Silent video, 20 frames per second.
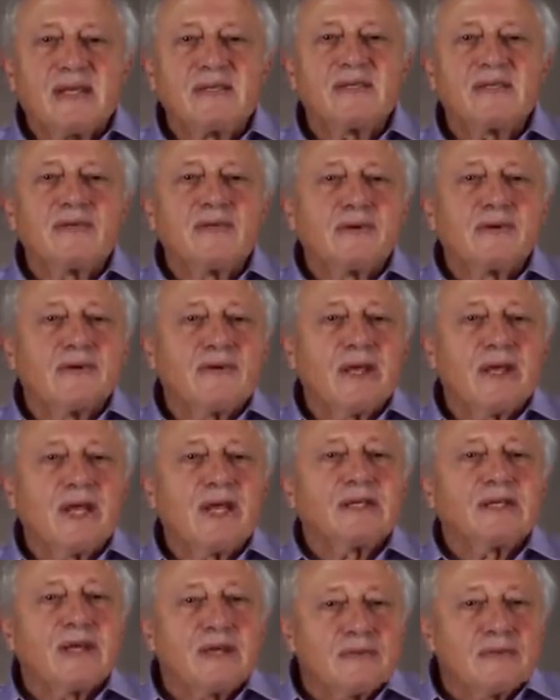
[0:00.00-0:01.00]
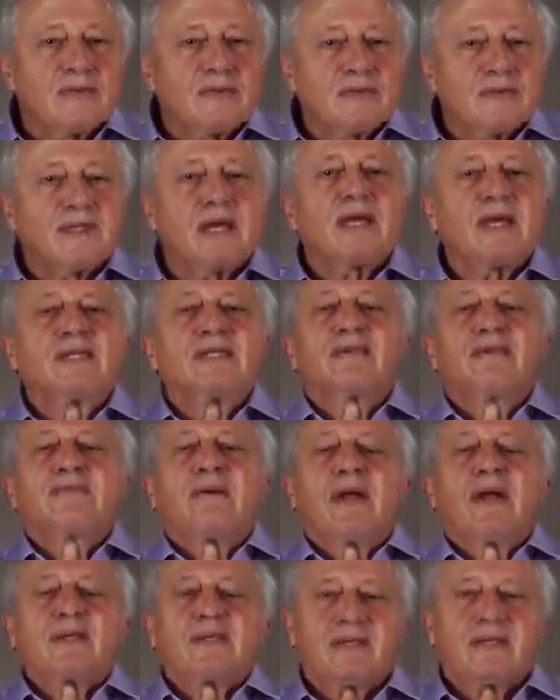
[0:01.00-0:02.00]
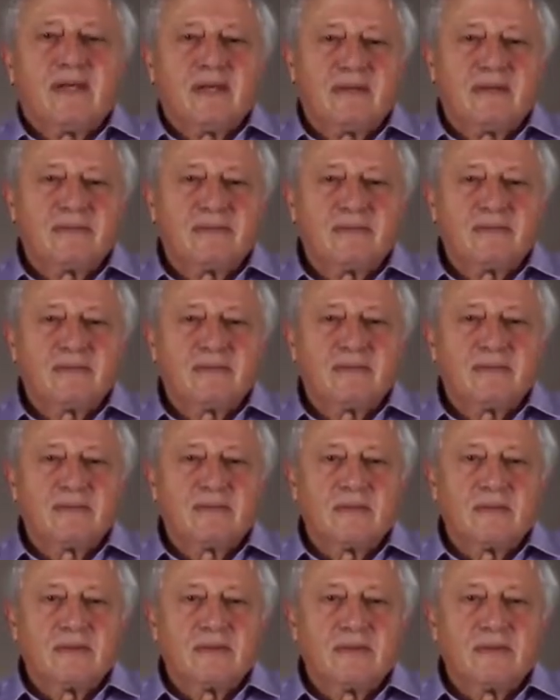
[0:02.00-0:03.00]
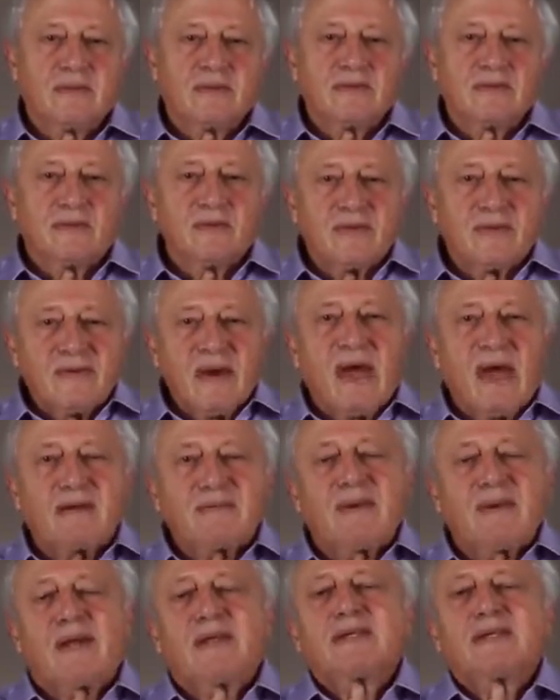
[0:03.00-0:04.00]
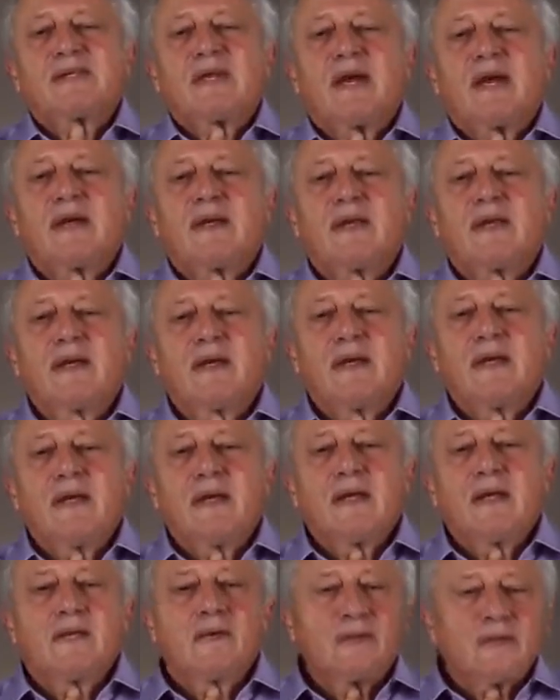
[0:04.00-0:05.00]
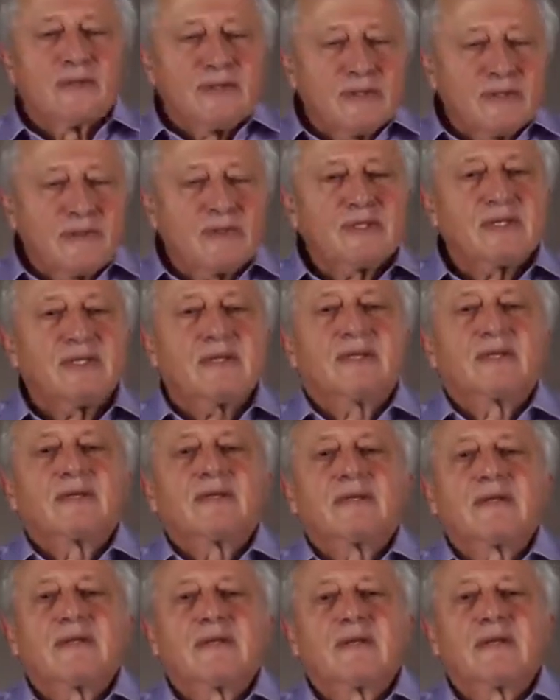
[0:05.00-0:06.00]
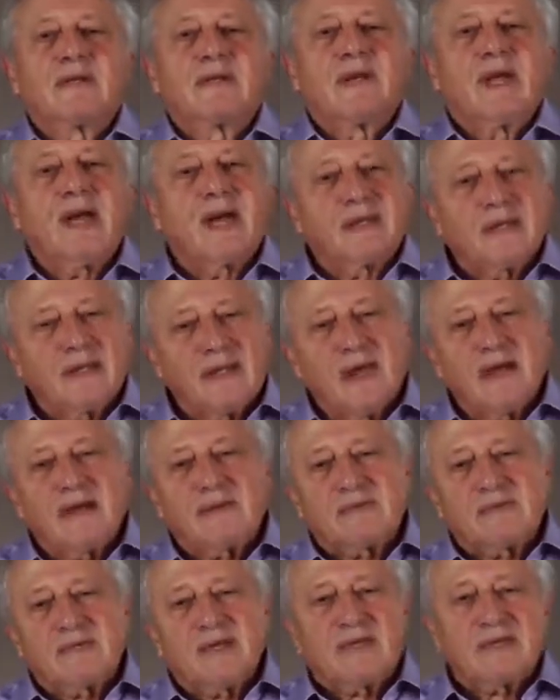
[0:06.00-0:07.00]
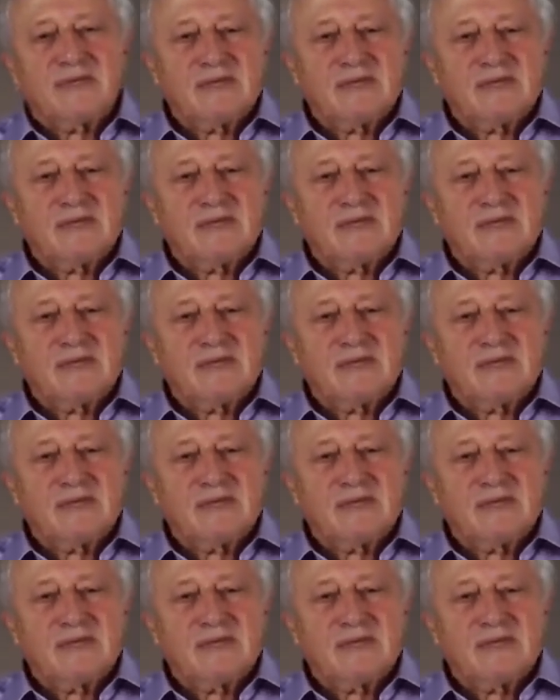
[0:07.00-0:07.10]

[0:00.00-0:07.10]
to create two states in Palestine, to divide Palestine into a Jewish state and an Arab state.